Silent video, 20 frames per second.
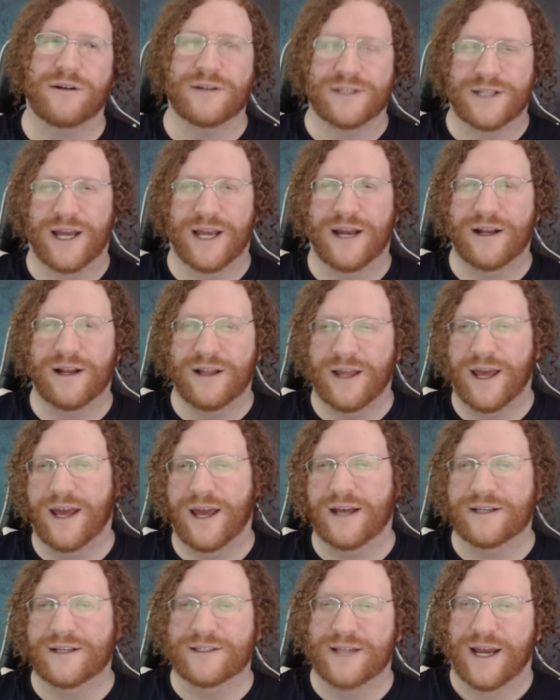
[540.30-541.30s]
data
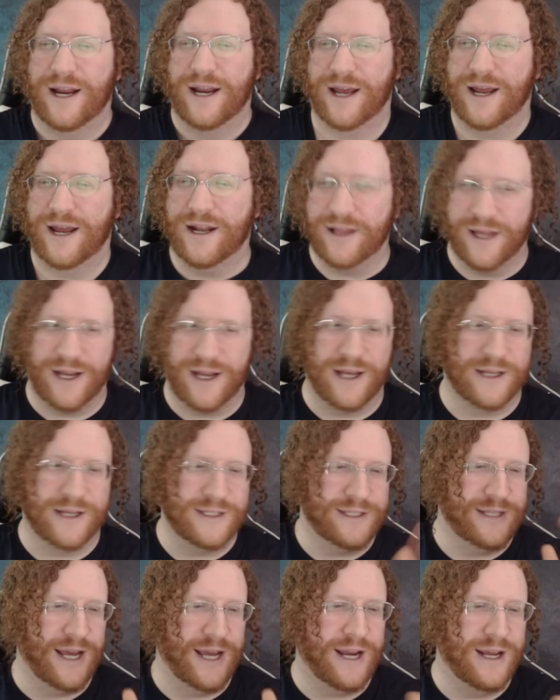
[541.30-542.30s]
lakes, data
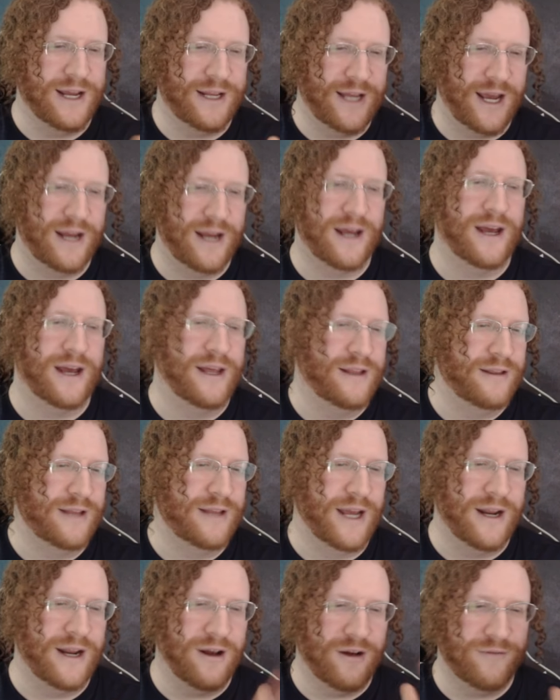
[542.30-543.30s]
analytics,
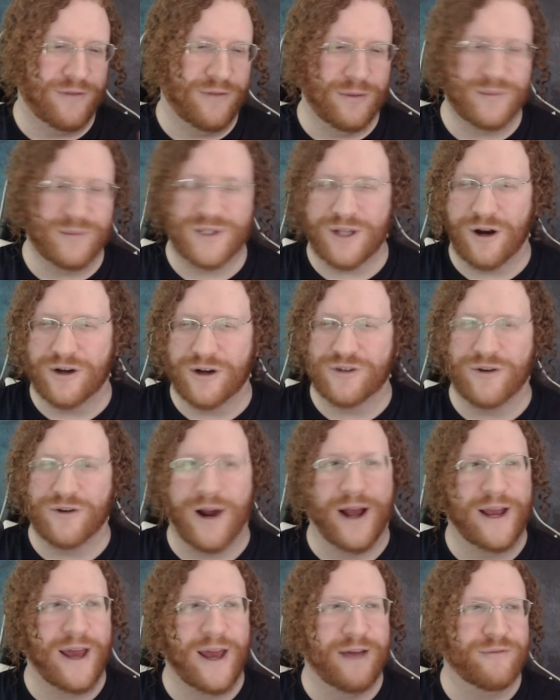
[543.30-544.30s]
data from Star
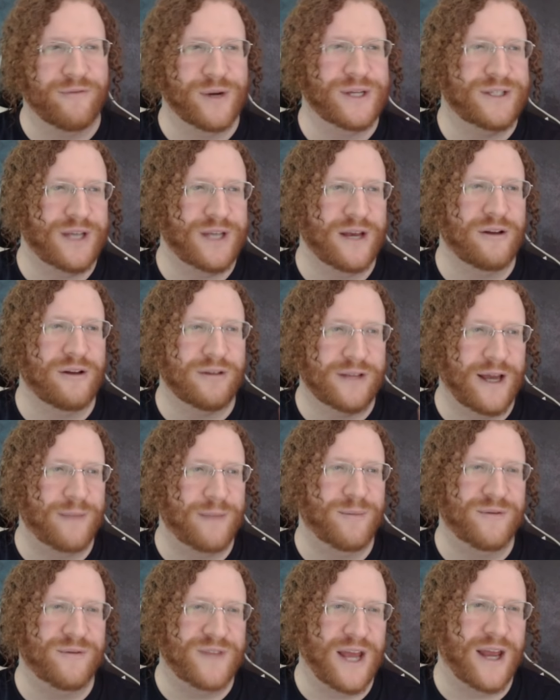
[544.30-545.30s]
Trek, every single
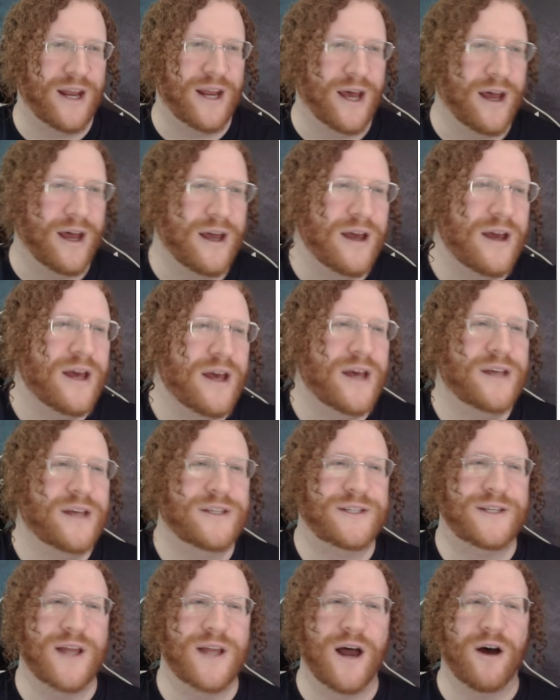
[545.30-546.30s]
type of data.
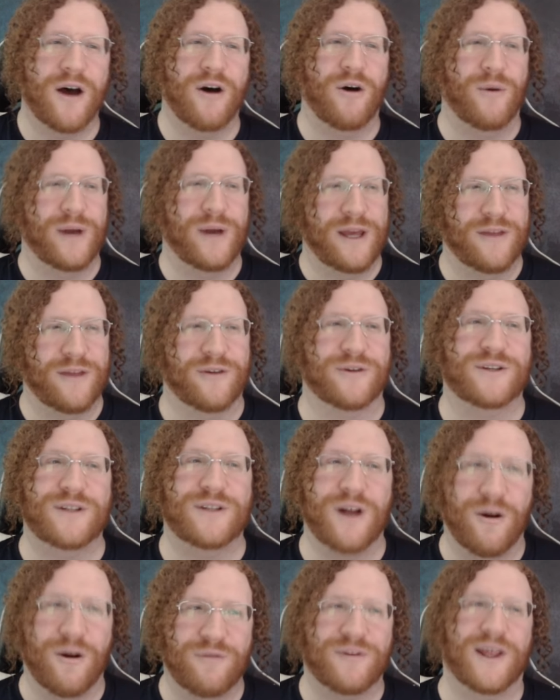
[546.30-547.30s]
Snow, either
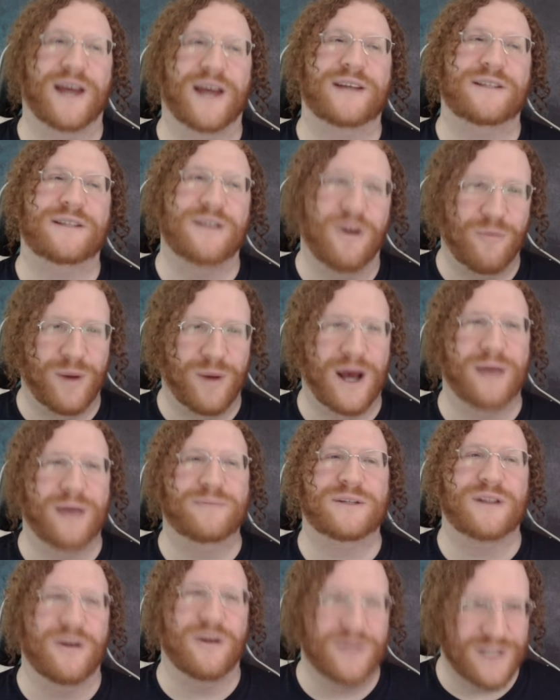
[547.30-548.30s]
Snowflake, Snowpipe,
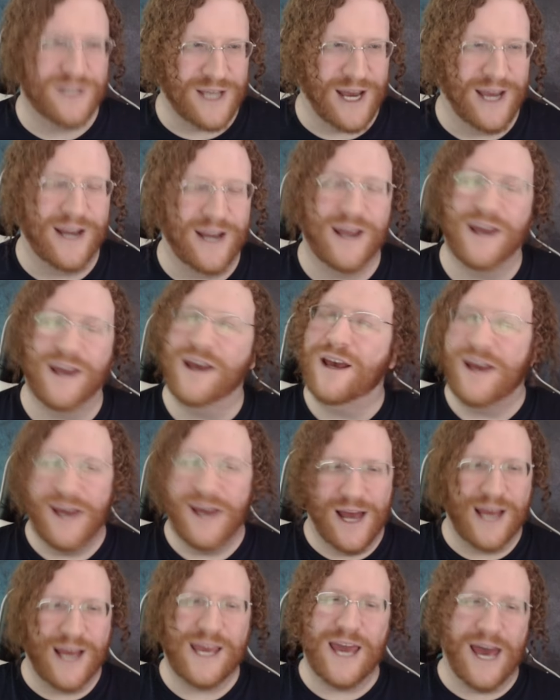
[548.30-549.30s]
Snowsite.
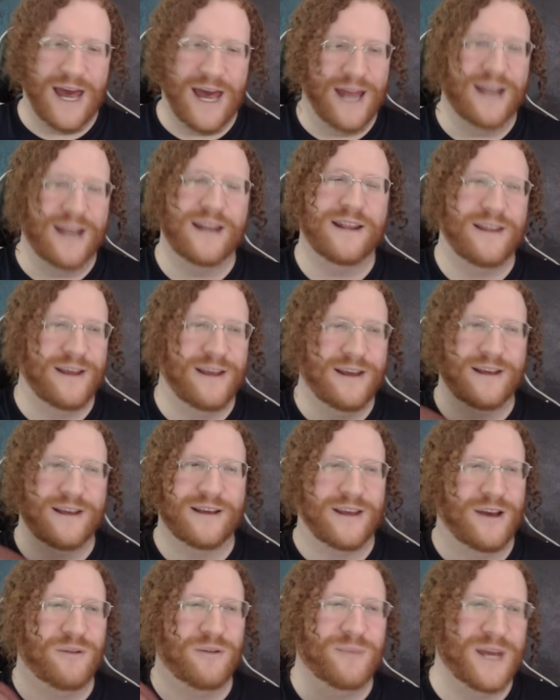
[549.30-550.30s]
Again,
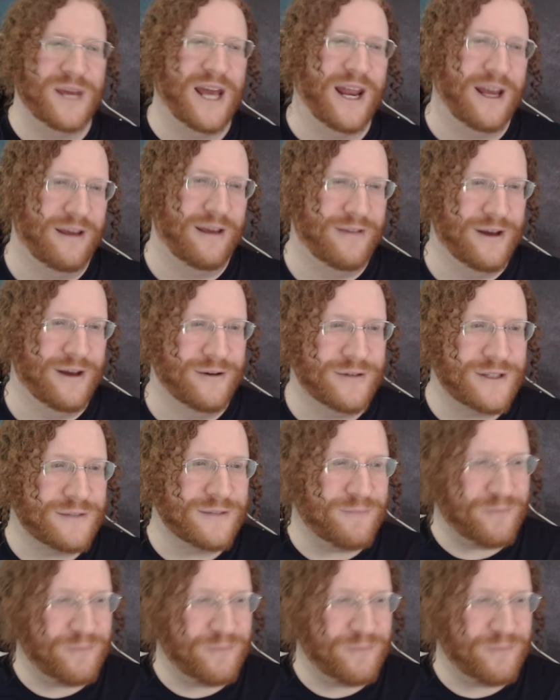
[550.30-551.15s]
it could be any of those.